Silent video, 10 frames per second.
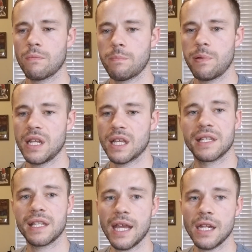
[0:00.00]
Pretty
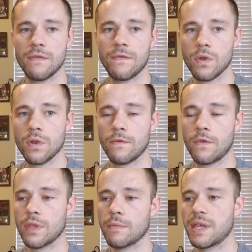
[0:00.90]
excited for
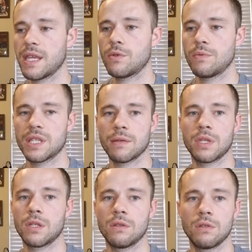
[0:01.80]
the pin. It'll be
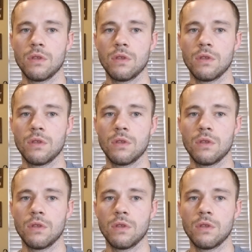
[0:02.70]
something